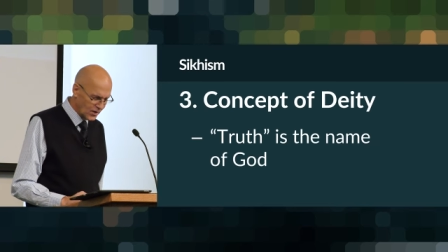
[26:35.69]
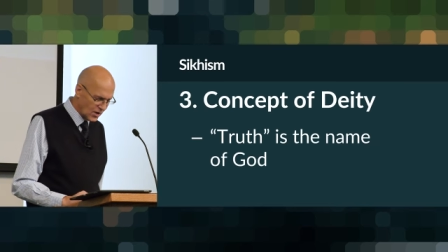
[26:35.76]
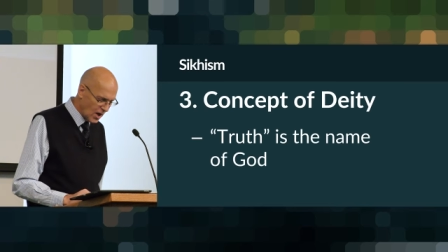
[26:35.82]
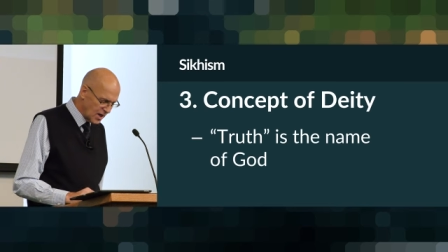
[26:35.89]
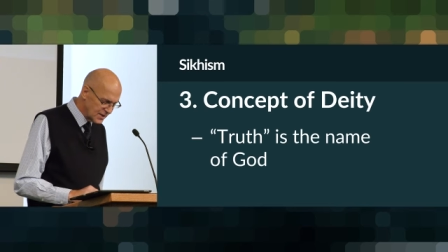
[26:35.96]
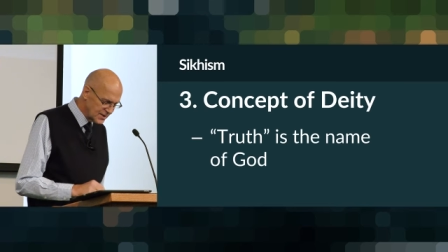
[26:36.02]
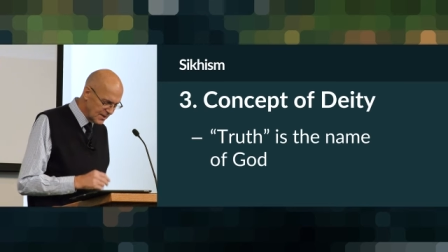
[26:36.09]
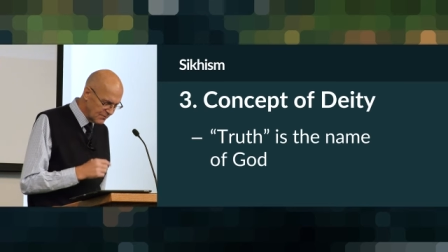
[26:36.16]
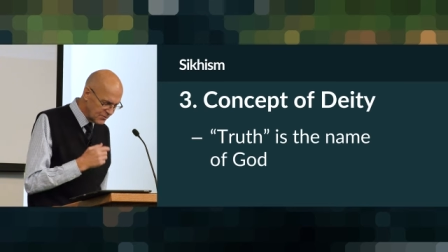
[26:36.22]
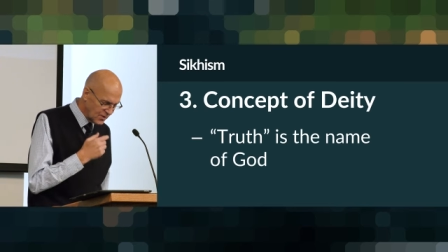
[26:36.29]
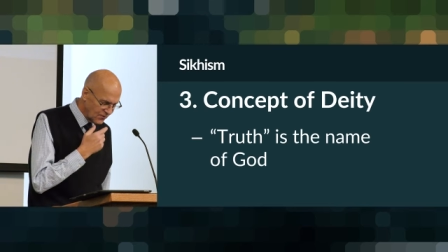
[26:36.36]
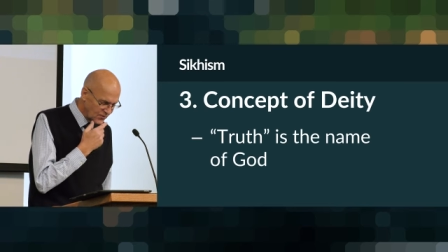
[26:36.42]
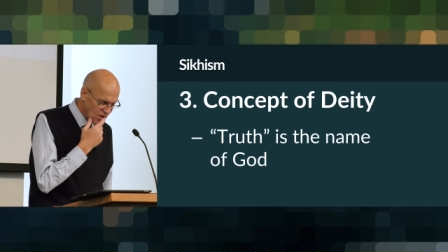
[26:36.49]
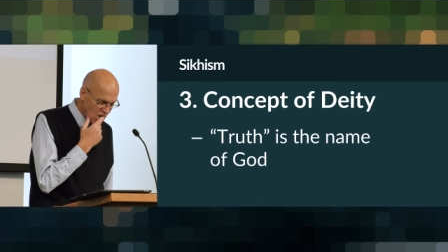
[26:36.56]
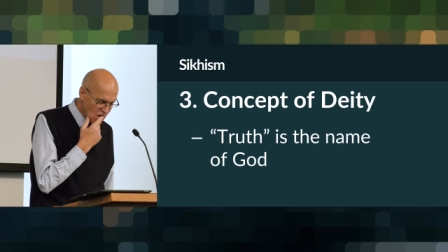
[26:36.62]
Concept
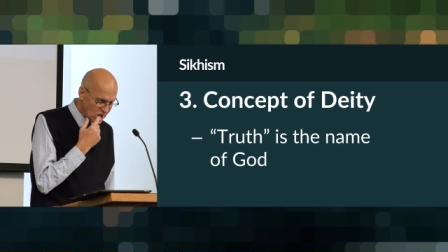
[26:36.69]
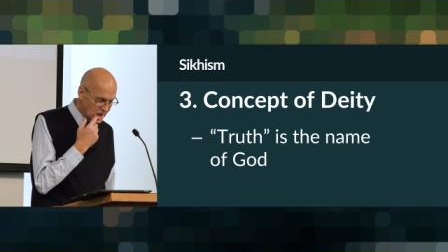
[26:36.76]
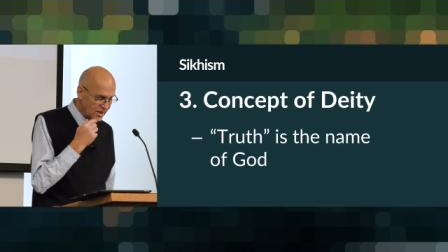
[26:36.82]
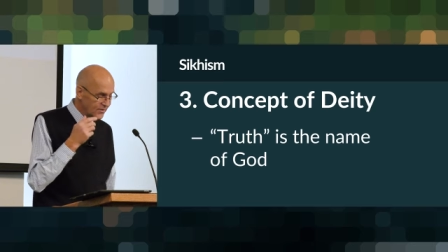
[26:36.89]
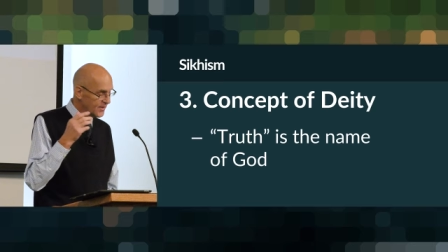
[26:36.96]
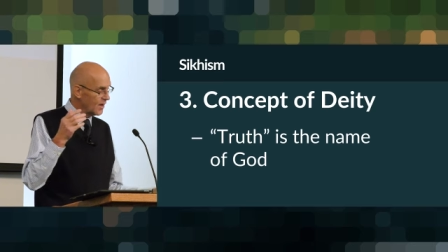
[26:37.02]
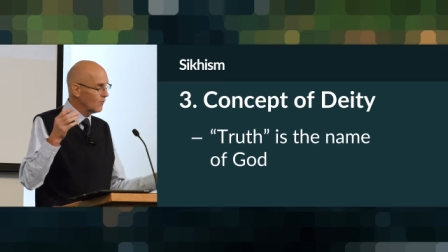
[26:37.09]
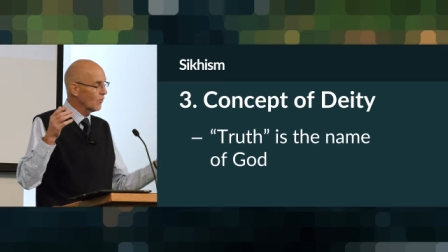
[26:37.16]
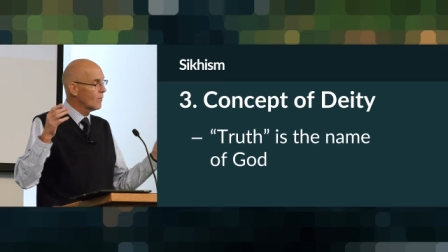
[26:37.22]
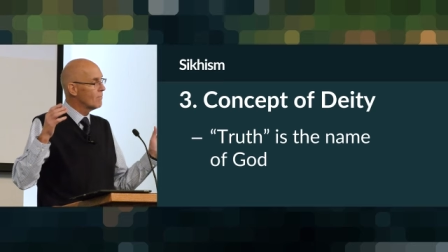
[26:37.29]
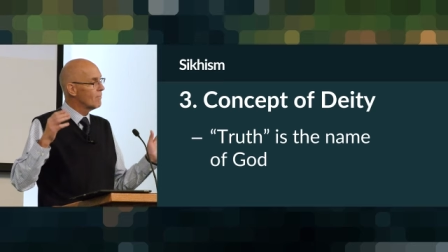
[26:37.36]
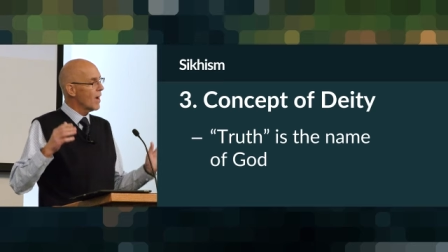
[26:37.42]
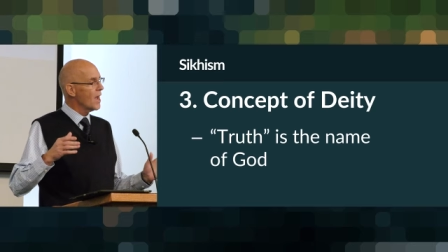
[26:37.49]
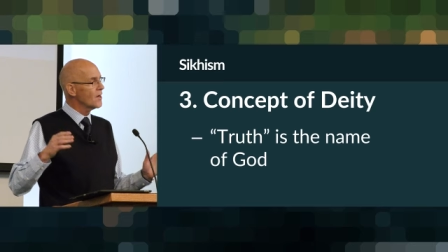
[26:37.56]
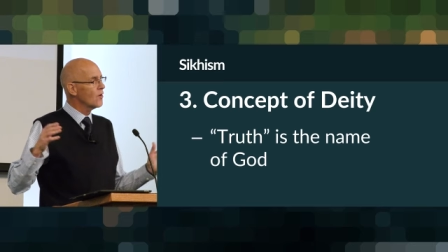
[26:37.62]
of deity, they were
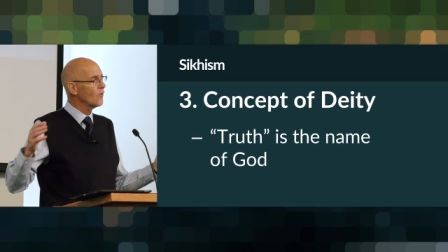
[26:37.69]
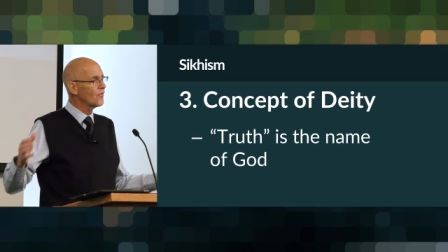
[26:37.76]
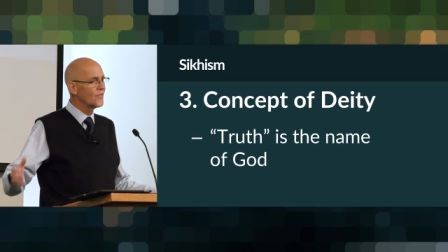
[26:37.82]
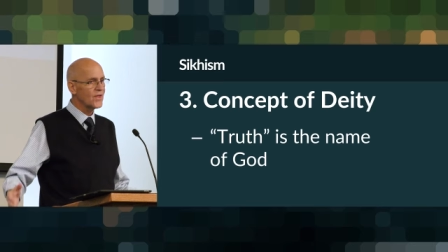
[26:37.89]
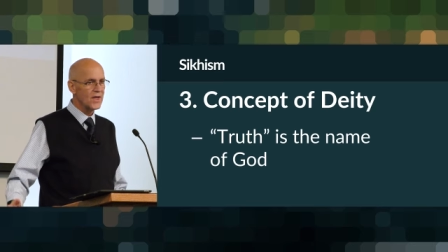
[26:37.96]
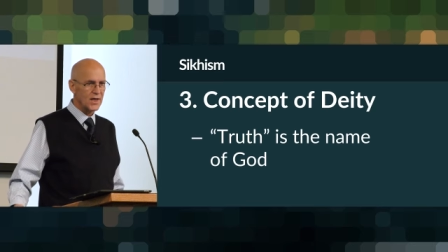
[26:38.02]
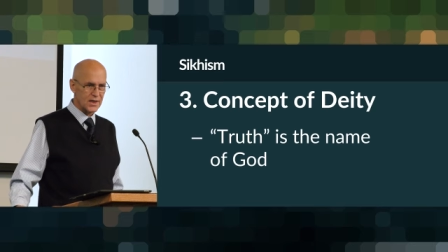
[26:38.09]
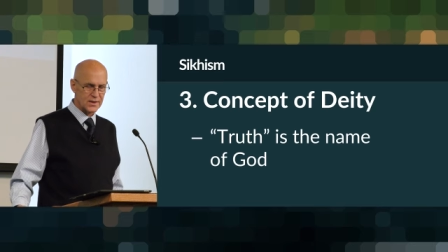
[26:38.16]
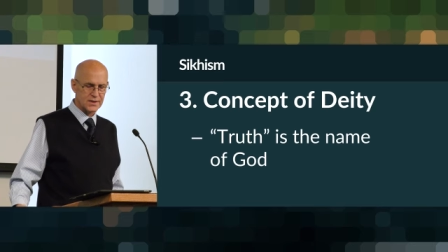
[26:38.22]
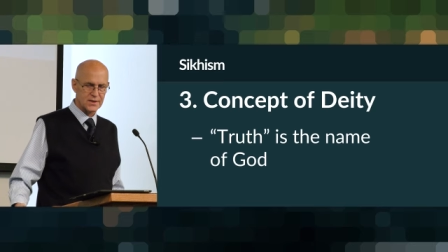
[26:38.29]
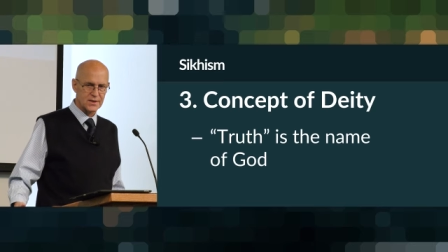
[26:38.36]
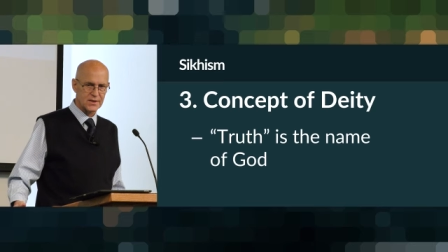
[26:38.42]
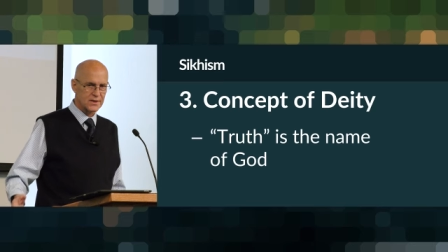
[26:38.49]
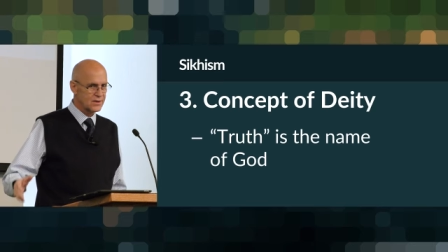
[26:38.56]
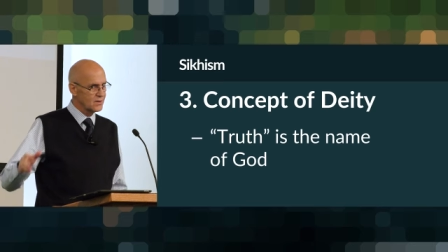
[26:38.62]

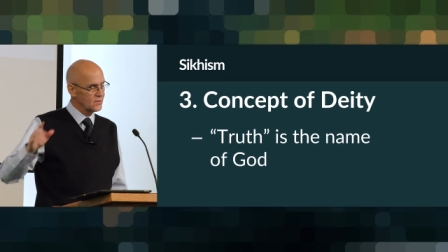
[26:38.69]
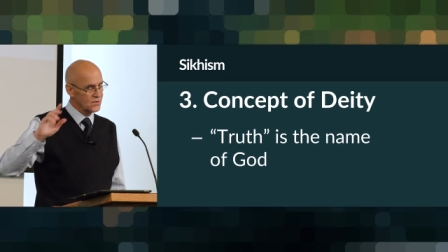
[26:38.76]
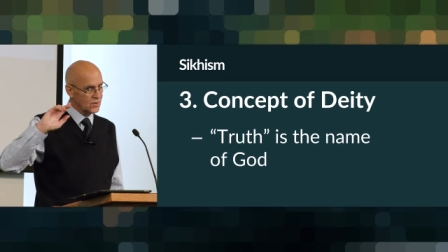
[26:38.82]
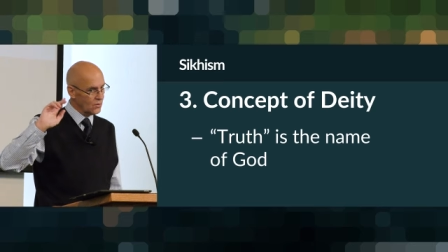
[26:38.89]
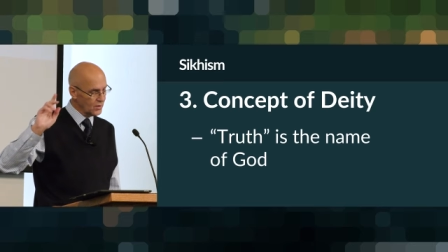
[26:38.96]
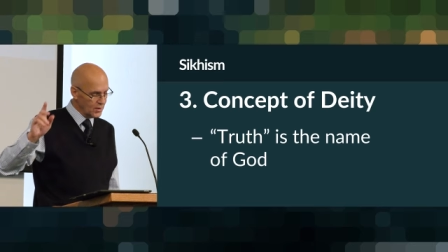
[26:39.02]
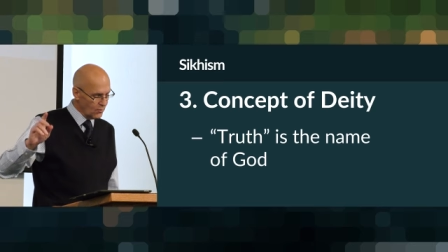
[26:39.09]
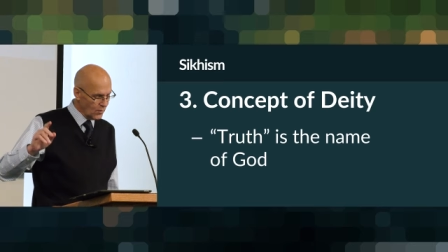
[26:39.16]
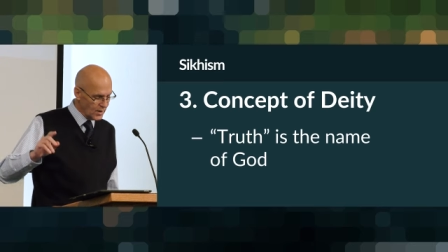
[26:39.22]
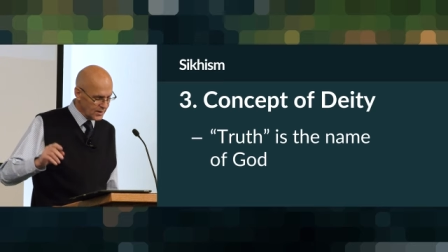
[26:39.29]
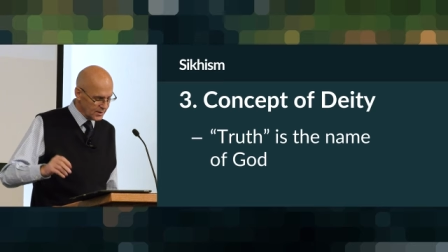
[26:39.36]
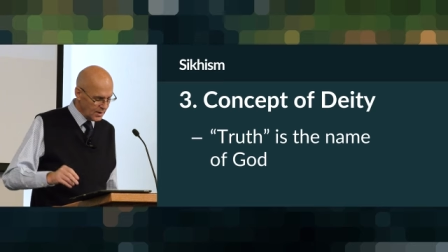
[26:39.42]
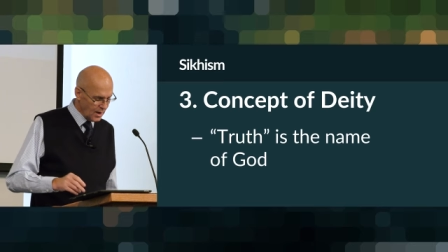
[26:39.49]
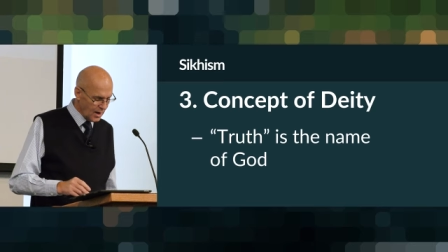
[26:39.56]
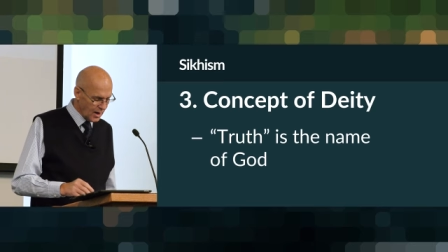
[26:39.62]
monotheists. There's only
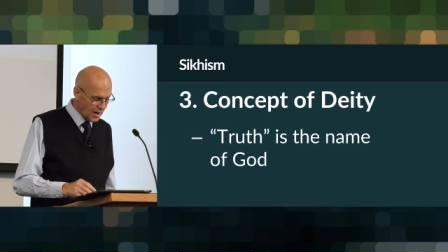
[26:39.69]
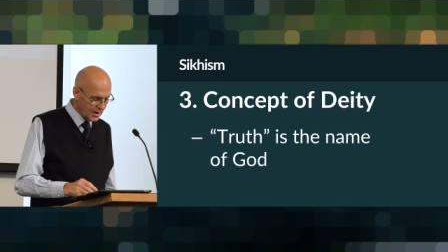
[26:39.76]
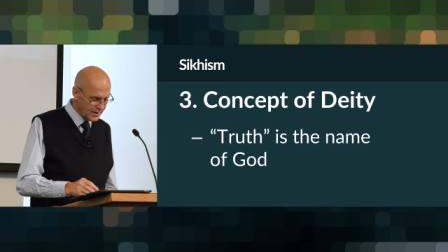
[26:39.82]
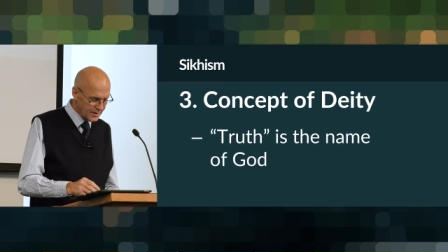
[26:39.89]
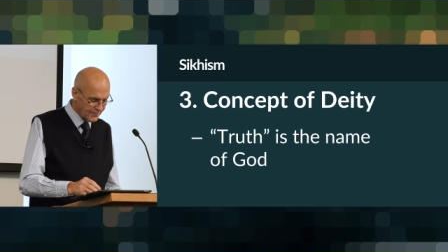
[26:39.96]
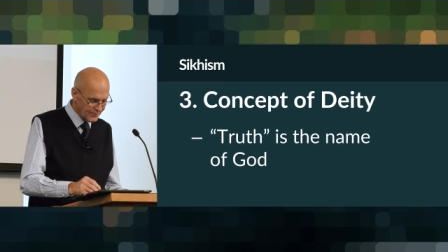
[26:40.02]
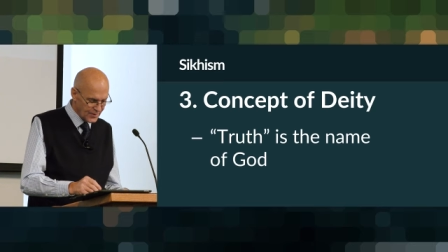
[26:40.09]
one God.